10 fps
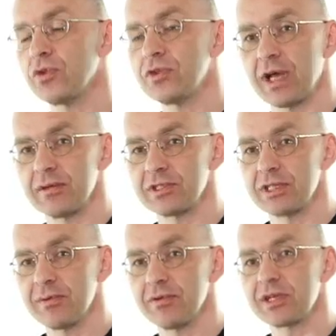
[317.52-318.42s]
2 times
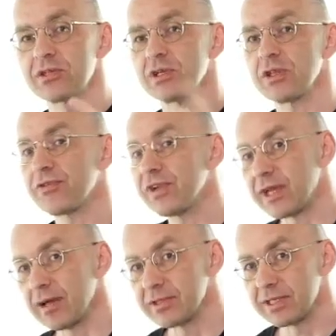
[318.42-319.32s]
table, we can do the 3
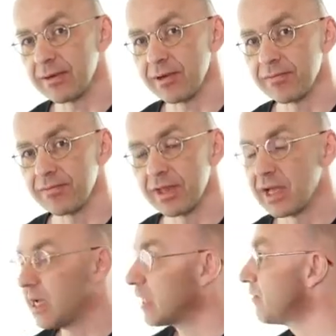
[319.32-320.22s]
times table.
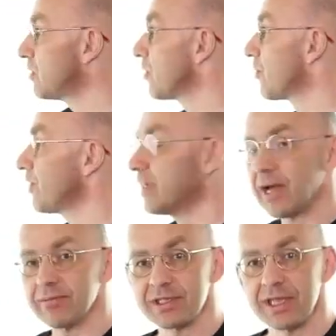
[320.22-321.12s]
And if we do the 3
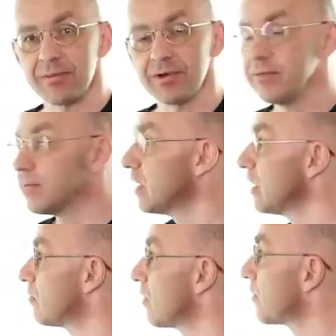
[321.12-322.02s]
times table,
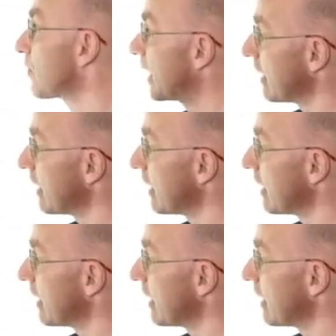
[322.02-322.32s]
well, what we